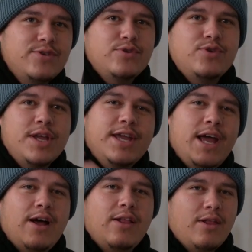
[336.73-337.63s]
so you can
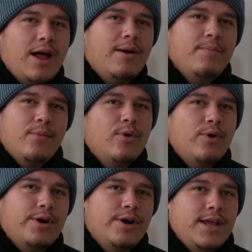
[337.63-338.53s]
get a lot
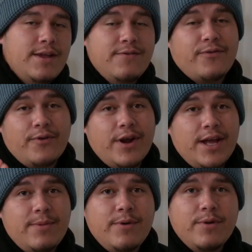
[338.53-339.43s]
more in
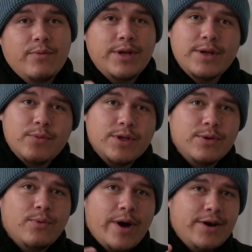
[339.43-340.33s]
frame with a
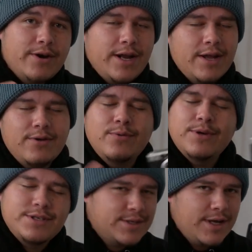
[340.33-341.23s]
wider angle,
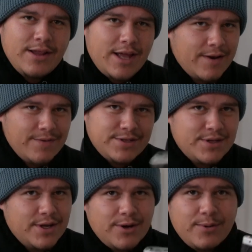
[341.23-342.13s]
which a lot of us
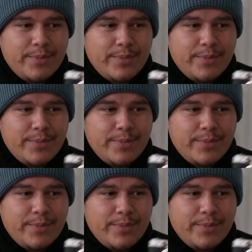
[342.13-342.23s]
know.